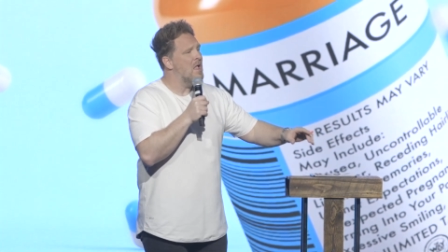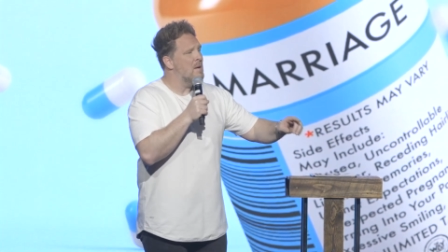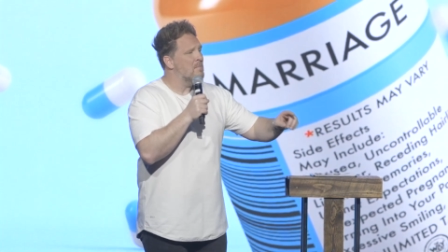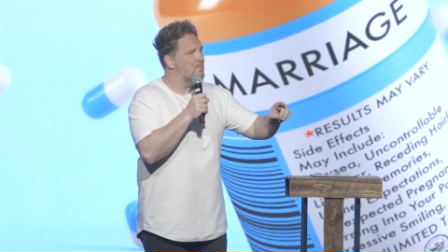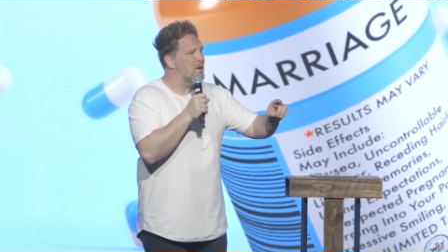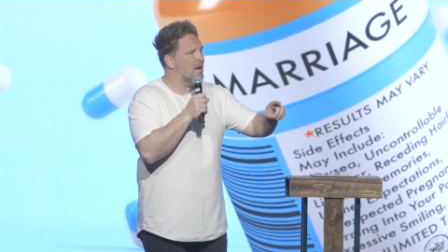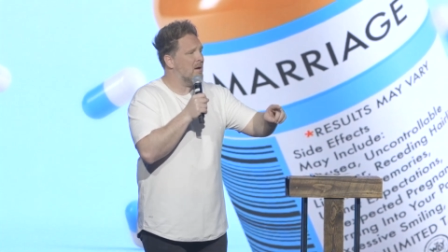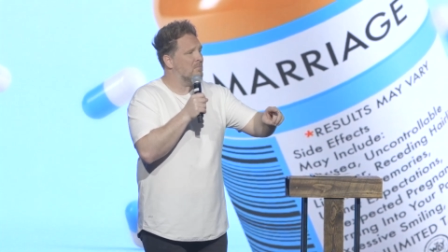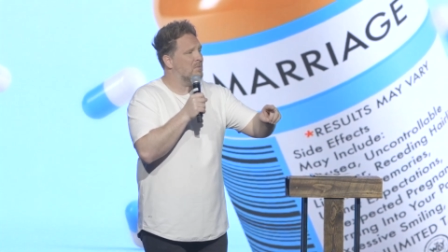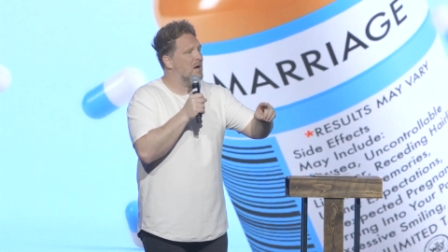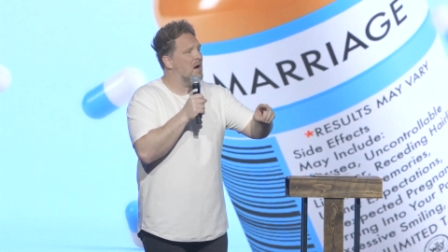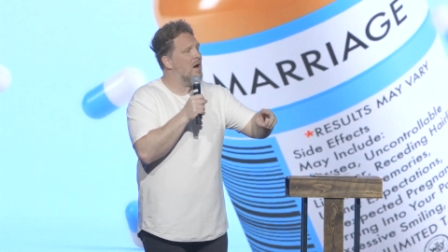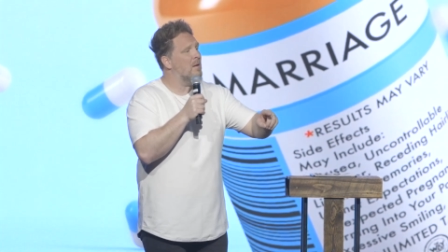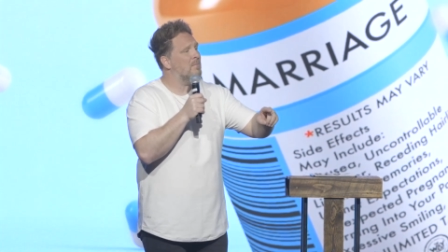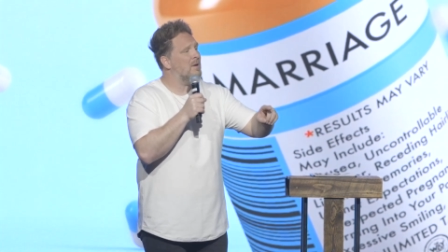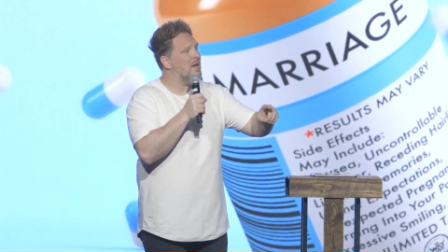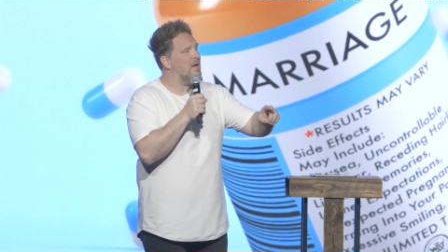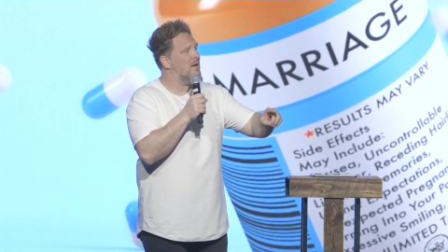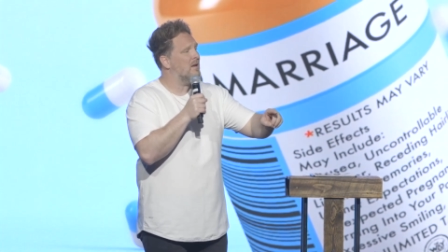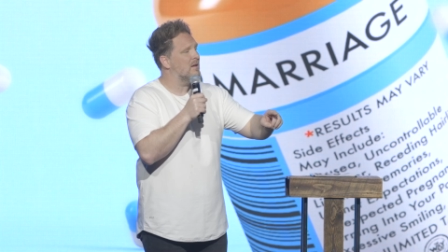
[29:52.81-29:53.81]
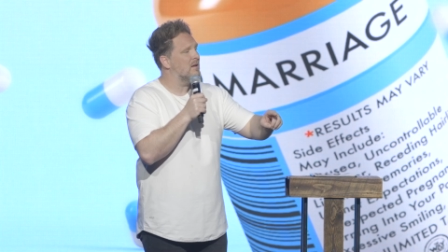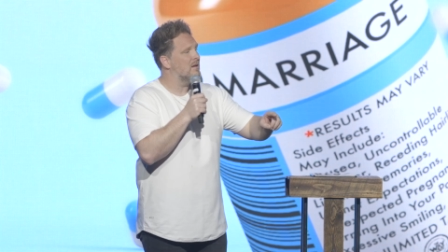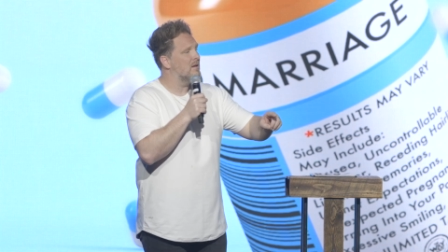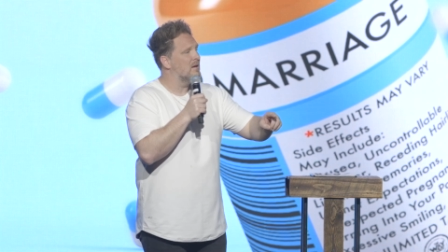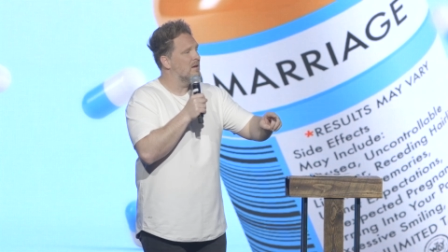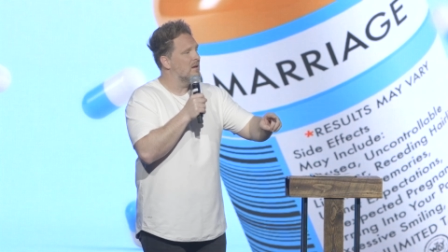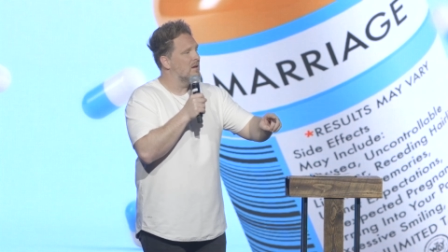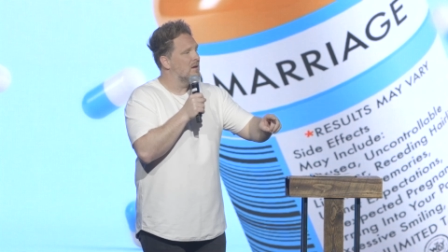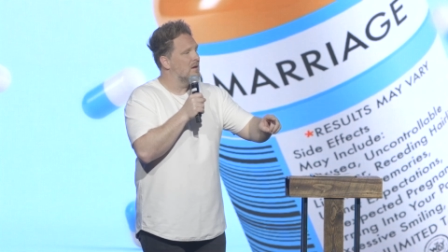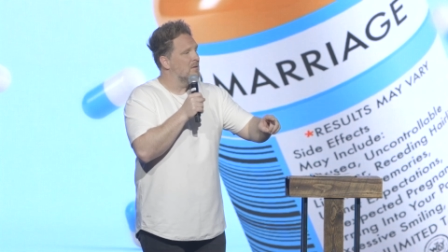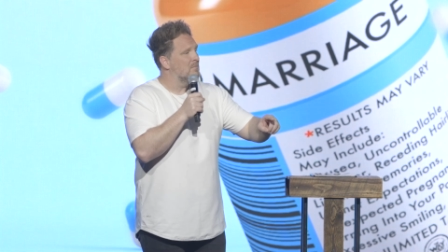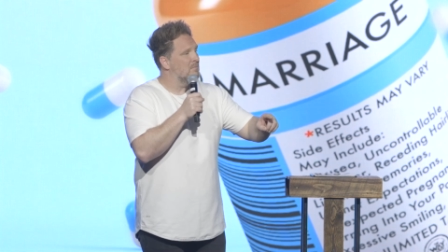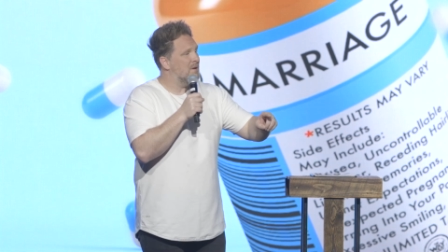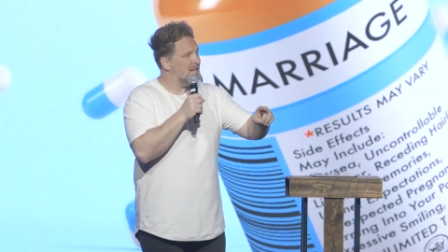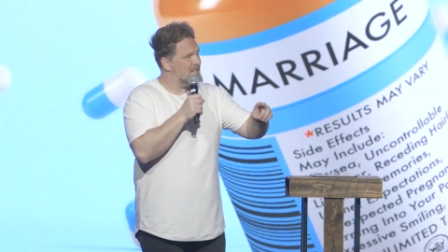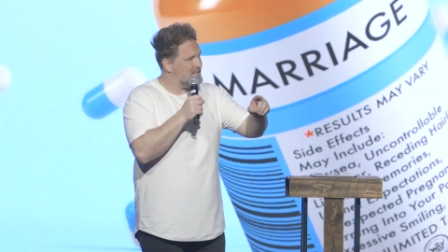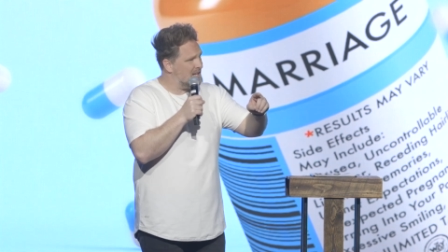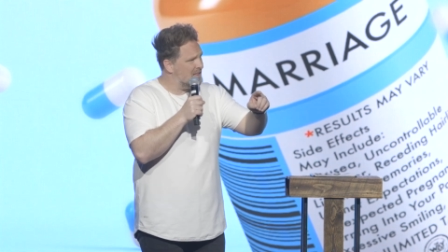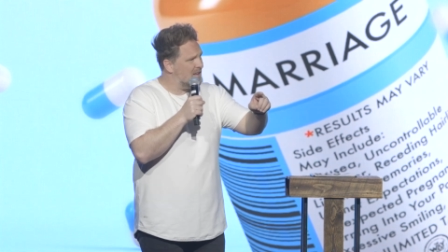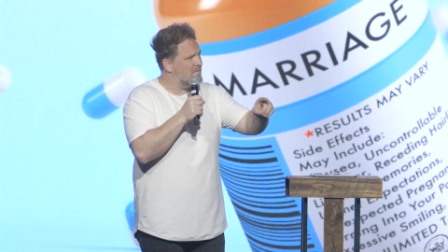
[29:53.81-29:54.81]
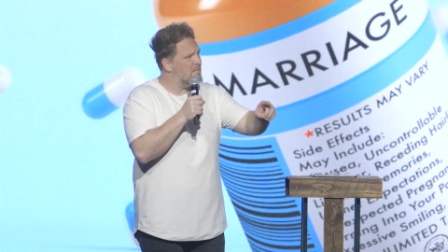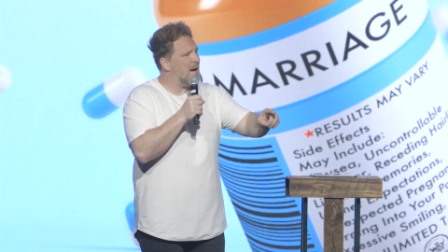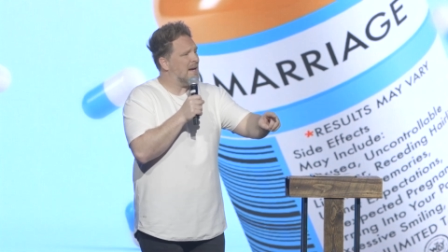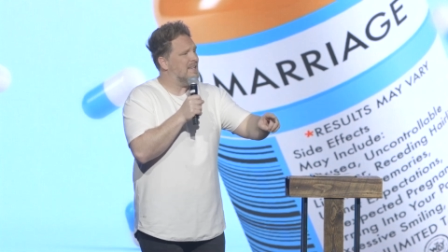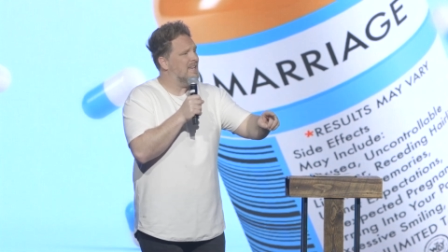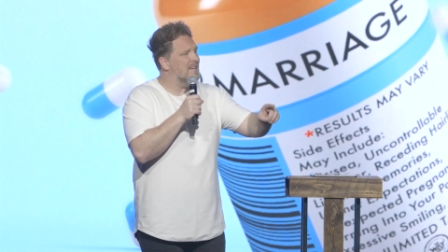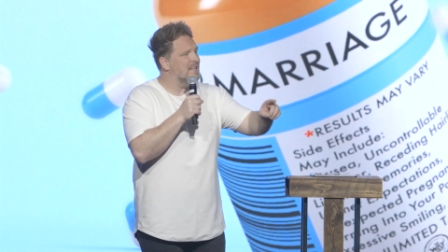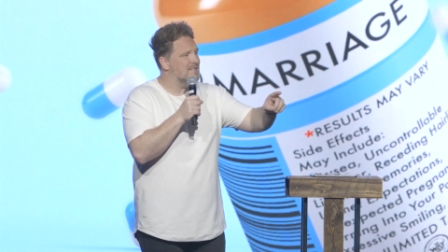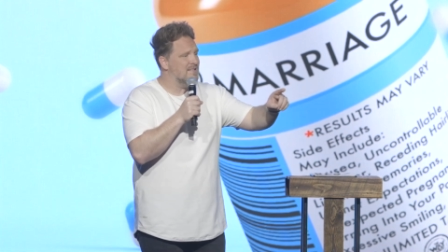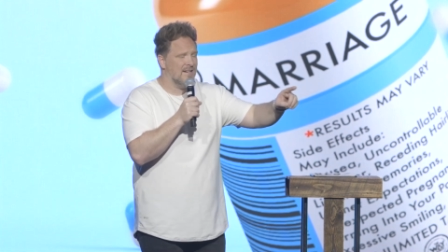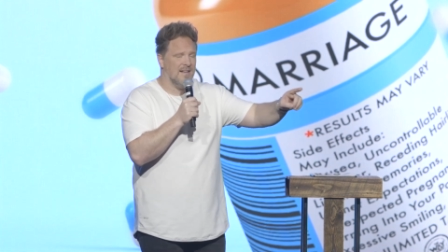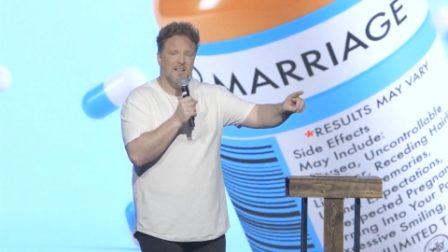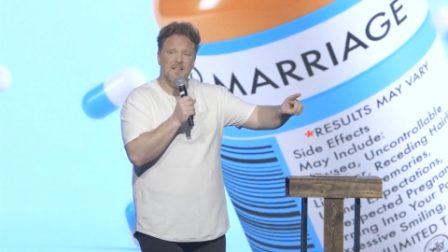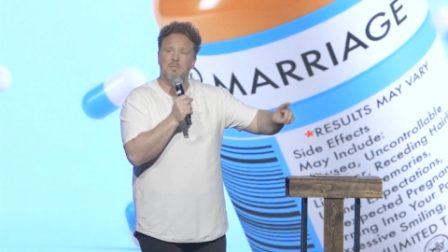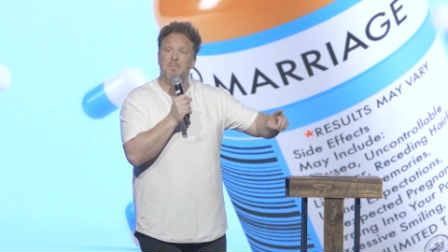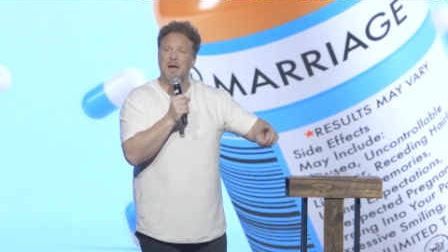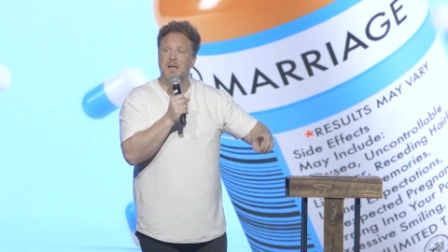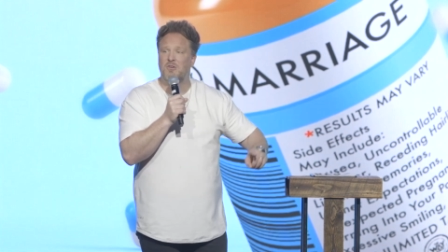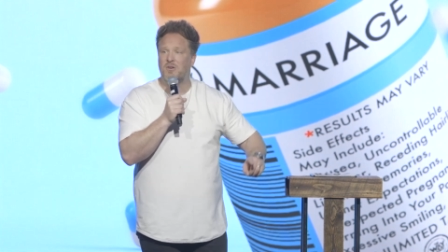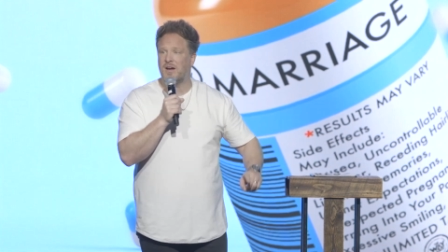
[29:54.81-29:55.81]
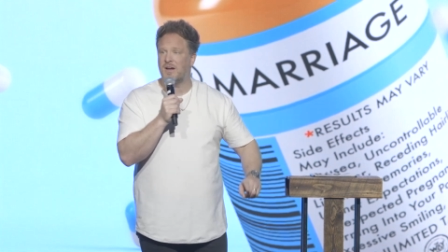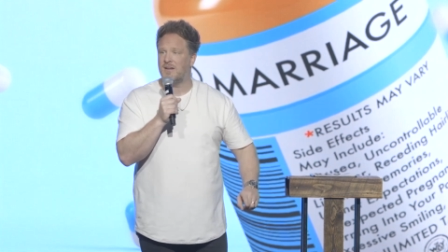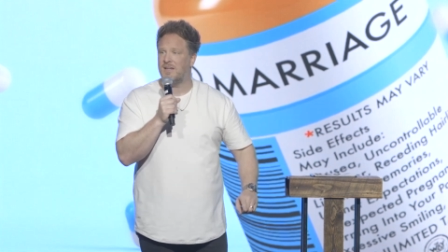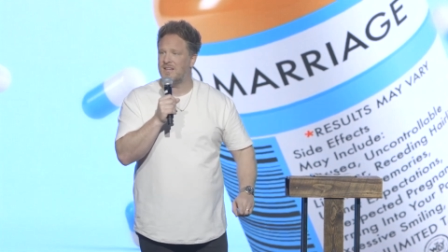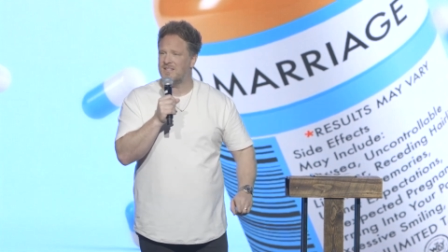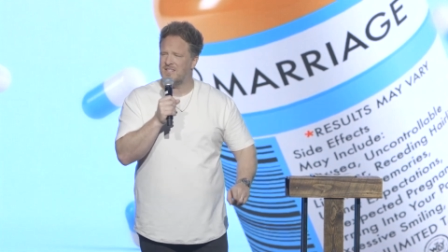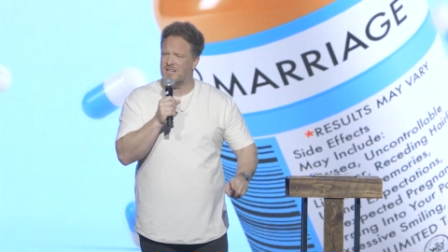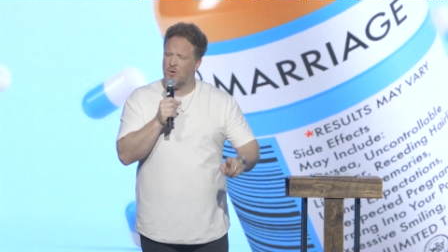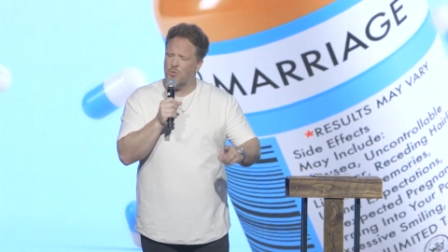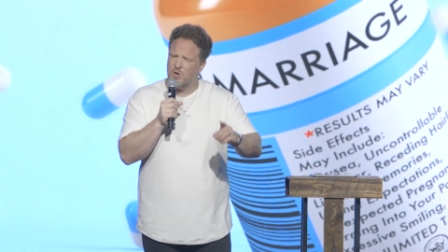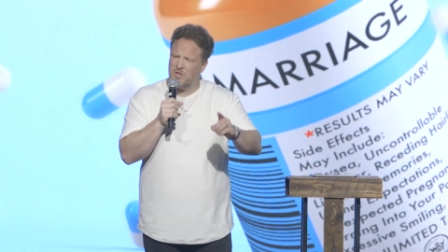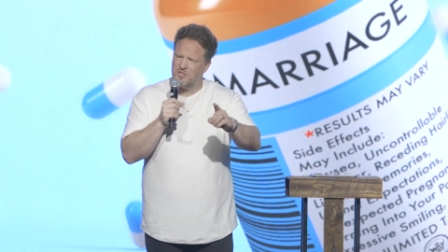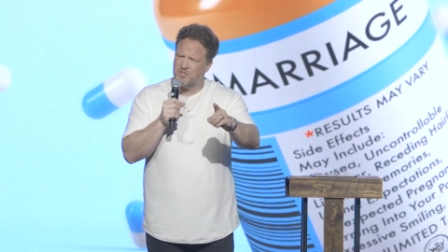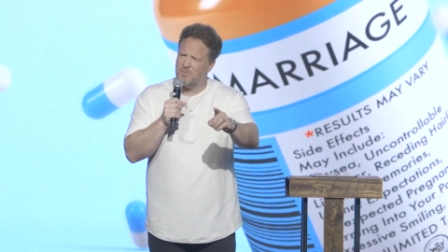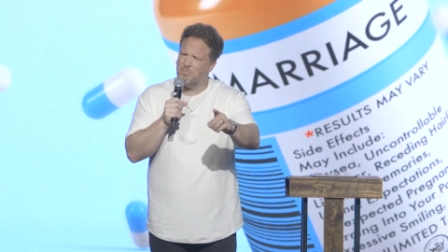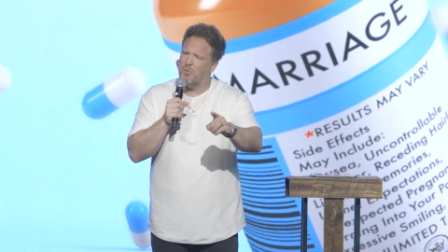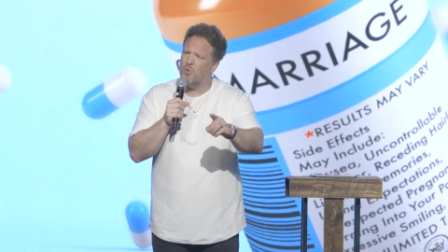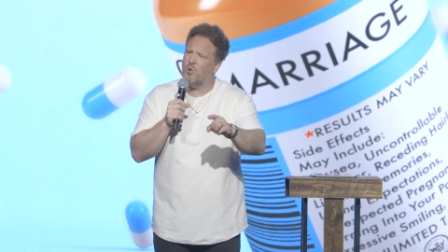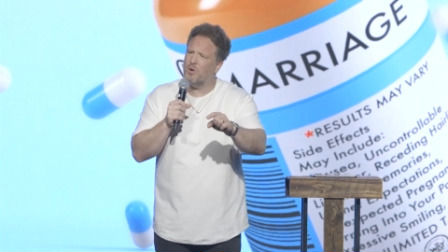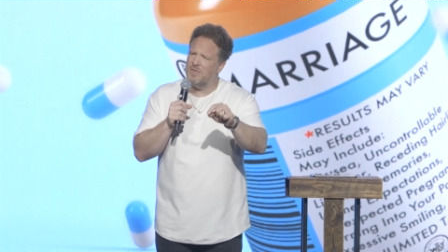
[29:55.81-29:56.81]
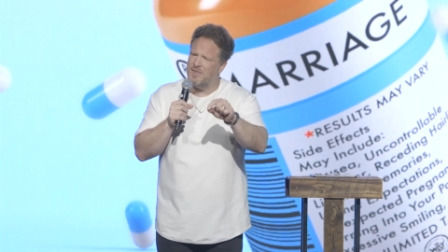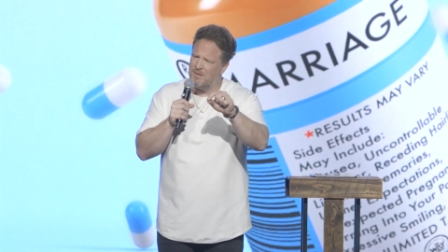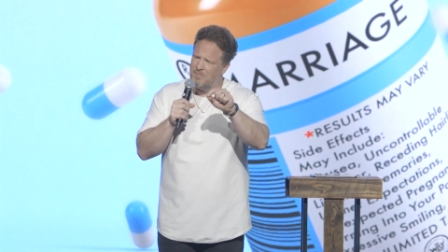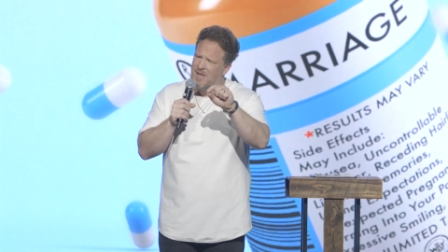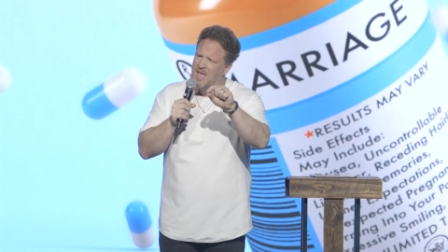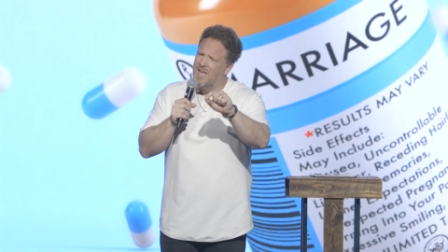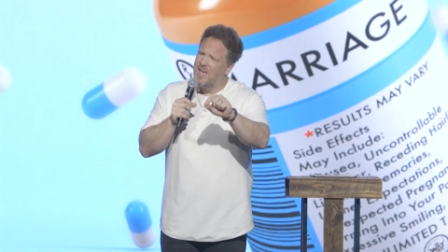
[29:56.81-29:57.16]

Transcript: but I'm coming because I love my kids and I love my grandkids and I want to support them